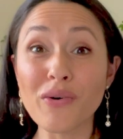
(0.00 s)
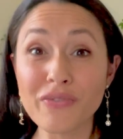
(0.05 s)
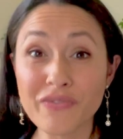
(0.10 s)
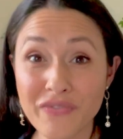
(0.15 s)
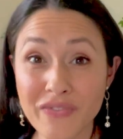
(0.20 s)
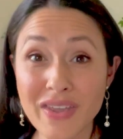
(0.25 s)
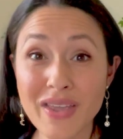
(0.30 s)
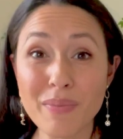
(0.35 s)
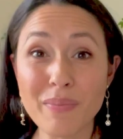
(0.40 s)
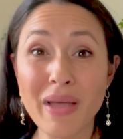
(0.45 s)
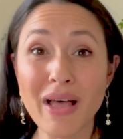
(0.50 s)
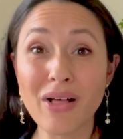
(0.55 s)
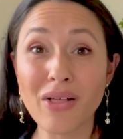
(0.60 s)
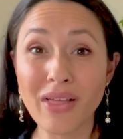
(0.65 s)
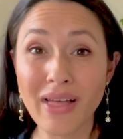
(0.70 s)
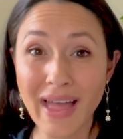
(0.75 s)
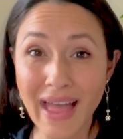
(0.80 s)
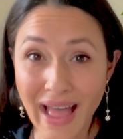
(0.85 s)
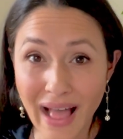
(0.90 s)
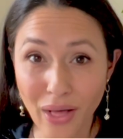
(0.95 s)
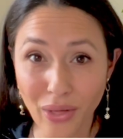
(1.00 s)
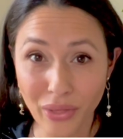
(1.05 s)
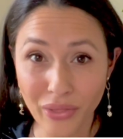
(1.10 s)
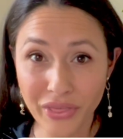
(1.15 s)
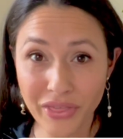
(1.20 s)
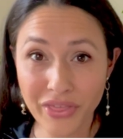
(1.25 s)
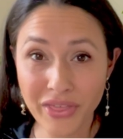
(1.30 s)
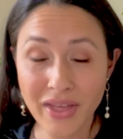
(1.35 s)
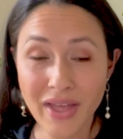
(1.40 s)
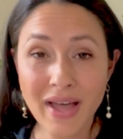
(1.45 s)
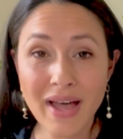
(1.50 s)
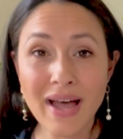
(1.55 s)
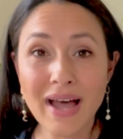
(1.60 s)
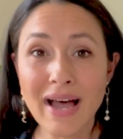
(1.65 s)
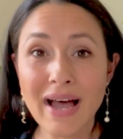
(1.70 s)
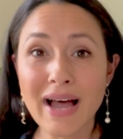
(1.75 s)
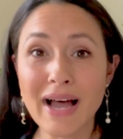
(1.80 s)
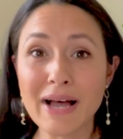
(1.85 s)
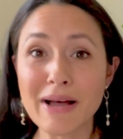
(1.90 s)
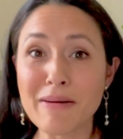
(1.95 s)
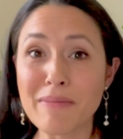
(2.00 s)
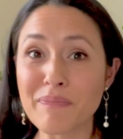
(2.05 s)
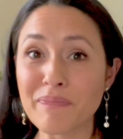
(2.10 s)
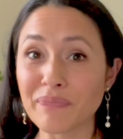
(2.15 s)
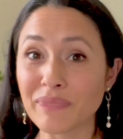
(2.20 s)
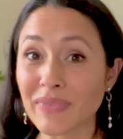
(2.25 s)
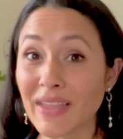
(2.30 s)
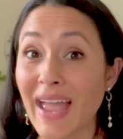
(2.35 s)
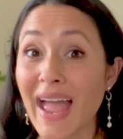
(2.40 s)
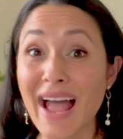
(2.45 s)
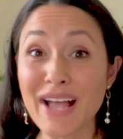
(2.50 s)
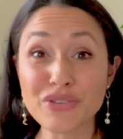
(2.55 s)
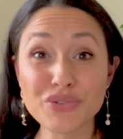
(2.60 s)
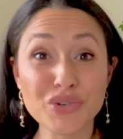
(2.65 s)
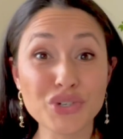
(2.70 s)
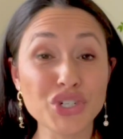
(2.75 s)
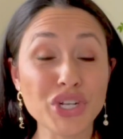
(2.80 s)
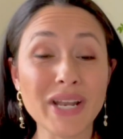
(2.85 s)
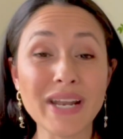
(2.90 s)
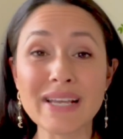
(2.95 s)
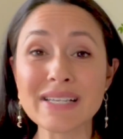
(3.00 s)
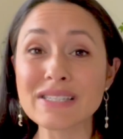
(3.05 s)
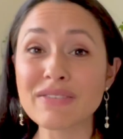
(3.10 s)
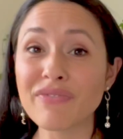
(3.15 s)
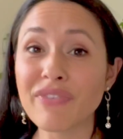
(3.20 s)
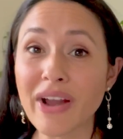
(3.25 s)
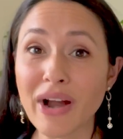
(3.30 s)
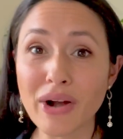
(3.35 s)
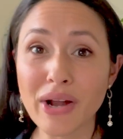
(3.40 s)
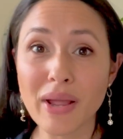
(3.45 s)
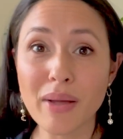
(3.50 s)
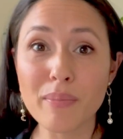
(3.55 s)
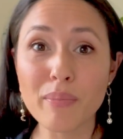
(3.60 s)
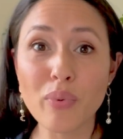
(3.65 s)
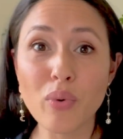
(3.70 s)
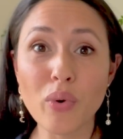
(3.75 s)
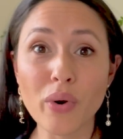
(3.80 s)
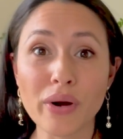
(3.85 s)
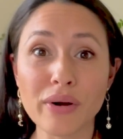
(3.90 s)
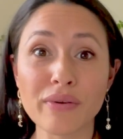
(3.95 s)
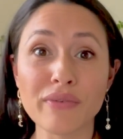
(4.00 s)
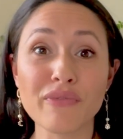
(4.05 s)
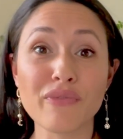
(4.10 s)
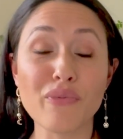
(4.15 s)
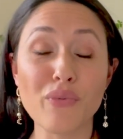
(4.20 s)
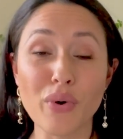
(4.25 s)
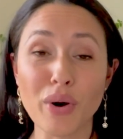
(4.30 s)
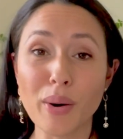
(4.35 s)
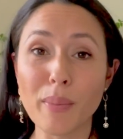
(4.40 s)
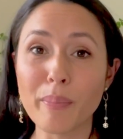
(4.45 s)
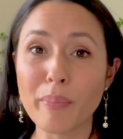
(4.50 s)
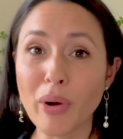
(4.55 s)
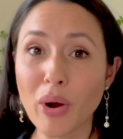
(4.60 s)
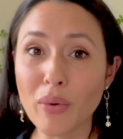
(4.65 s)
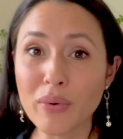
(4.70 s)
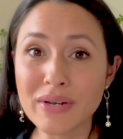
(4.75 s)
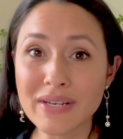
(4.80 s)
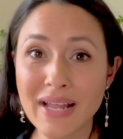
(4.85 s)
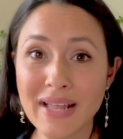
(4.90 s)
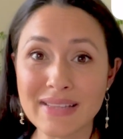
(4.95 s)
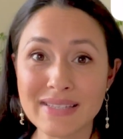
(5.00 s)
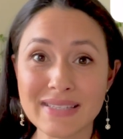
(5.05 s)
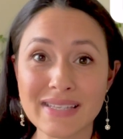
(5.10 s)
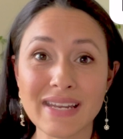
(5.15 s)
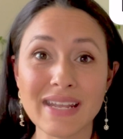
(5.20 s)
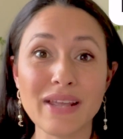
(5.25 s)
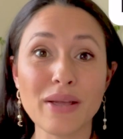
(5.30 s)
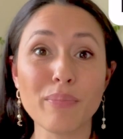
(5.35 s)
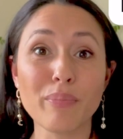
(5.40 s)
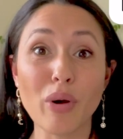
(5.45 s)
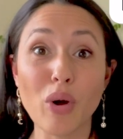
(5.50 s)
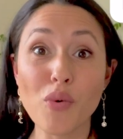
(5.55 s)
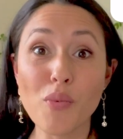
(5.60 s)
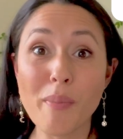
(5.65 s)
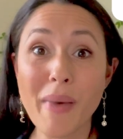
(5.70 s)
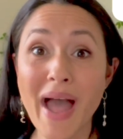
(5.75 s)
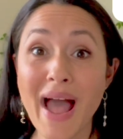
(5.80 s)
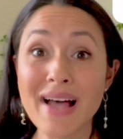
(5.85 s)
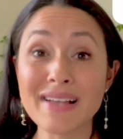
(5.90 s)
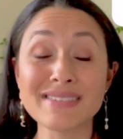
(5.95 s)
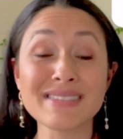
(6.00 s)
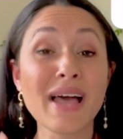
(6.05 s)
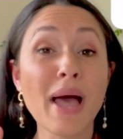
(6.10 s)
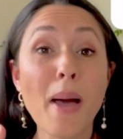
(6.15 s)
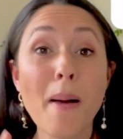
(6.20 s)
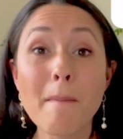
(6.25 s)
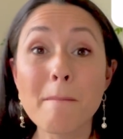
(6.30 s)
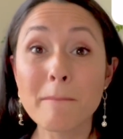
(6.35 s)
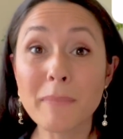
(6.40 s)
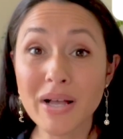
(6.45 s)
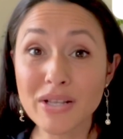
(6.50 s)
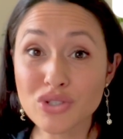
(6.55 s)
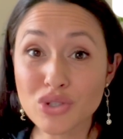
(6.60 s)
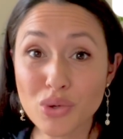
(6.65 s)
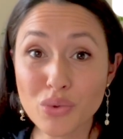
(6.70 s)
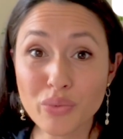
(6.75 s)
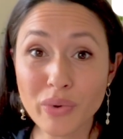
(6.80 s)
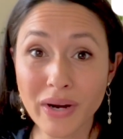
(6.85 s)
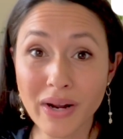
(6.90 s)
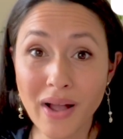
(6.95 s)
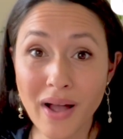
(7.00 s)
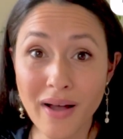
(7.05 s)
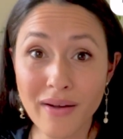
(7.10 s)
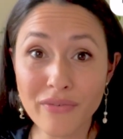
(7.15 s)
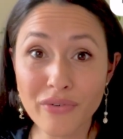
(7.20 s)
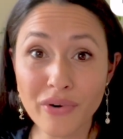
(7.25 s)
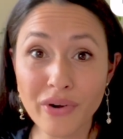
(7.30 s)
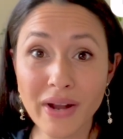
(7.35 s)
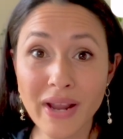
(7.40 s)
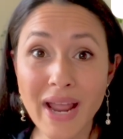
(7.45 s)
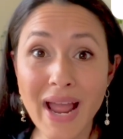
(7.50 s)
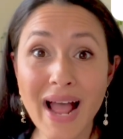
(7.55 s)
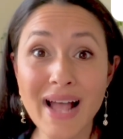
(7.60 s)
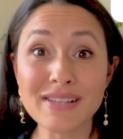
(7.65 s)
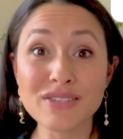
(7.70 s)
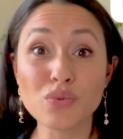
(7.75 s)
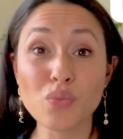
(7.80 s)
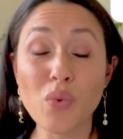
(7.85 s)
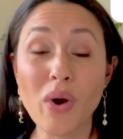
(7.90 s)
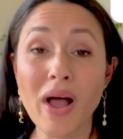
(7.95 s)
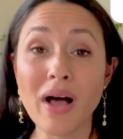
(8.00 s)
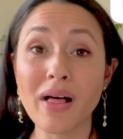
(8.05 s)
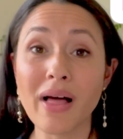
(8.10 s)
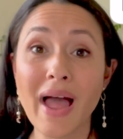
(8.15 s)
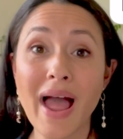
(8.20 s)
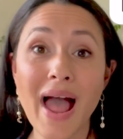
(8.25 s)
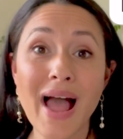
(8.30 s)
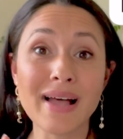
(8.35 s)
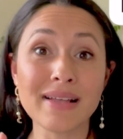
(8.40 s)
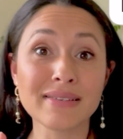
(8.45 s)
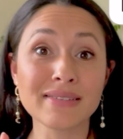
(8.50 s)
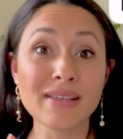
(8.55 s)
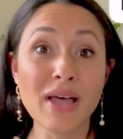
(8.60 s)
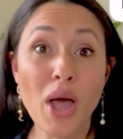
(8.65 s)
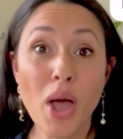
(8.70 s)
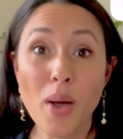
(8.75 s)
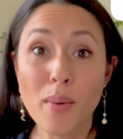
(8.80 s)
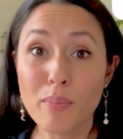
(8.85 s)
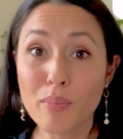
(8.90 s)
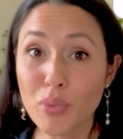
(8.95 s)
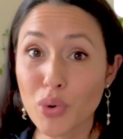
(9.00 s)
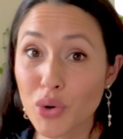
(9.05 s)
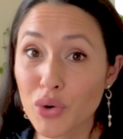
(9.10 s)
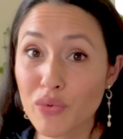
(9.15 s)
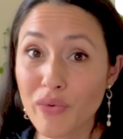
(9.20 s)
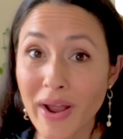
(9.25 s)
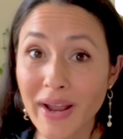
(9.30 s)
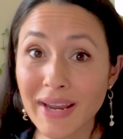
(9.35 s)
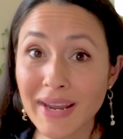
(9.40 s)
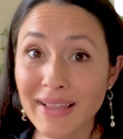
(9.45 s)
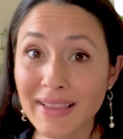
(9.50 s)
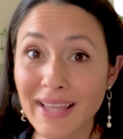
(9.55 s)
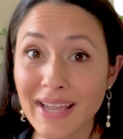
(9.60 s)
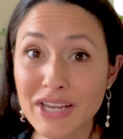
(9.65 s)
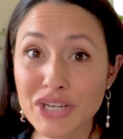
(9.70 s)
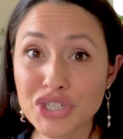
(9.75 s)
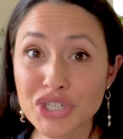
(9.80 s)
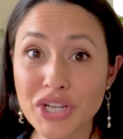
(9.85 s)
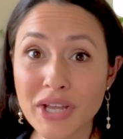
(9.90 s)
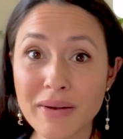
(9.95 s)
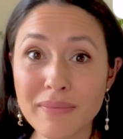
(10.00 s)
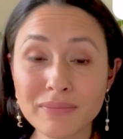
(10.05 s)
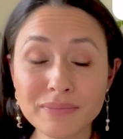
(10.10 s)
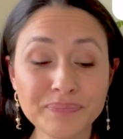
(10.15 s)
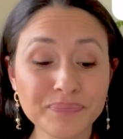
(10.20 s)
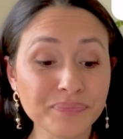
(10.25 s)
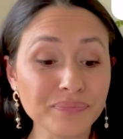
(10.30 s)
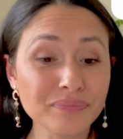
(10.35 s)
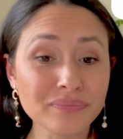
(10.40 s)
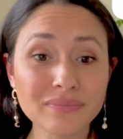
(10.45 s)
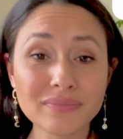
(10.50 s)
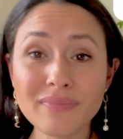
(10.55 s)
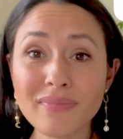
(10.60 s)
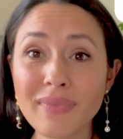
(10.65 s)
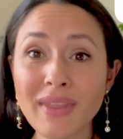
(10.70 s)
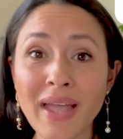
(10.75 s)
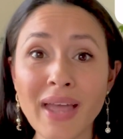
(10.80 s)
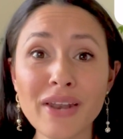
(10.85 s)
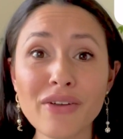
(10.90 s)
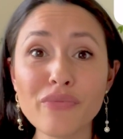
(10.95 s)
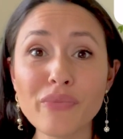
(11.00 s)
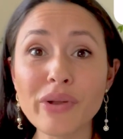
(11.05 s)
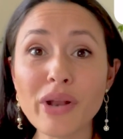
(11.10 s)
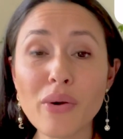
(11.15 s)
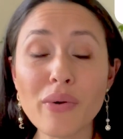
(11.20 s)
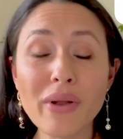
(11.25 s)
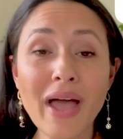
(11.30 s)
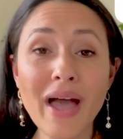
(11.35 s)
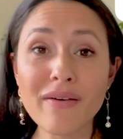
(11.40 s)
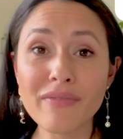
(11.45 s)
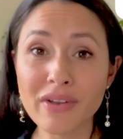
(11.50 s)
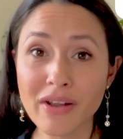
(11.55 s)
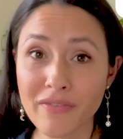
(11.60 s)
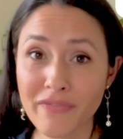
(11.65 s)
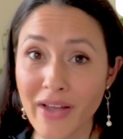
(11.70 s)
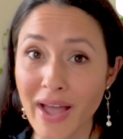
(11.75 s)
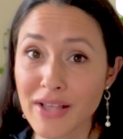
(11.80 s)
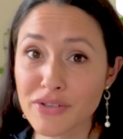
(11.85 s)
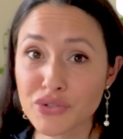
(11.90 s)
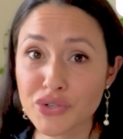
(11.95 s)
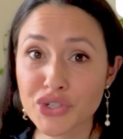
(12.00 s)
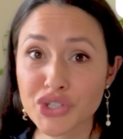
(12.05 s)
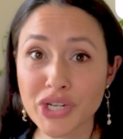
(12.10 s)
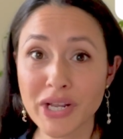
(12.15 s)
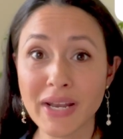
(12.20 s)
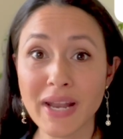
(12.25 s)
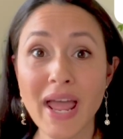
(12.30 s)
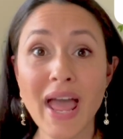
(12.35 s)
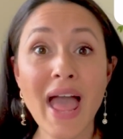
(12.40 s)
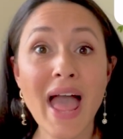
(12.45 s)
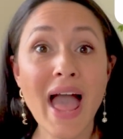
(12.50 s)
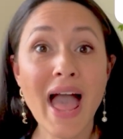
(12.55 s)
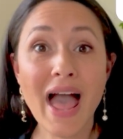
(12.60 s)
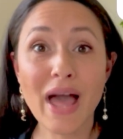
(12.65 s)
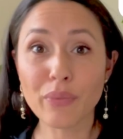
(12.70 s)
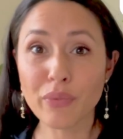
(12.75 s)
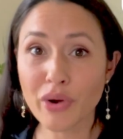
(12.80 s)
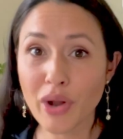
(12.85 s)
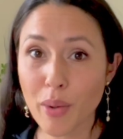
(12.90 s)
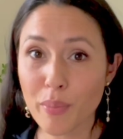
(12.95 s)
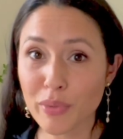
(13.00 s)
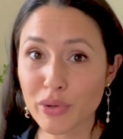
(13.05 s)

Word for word: female health. Um, estrogen is very important for bone density, bone mass, muscle recovery, as well as mood regulation and if we don't have enough estrogen and we're not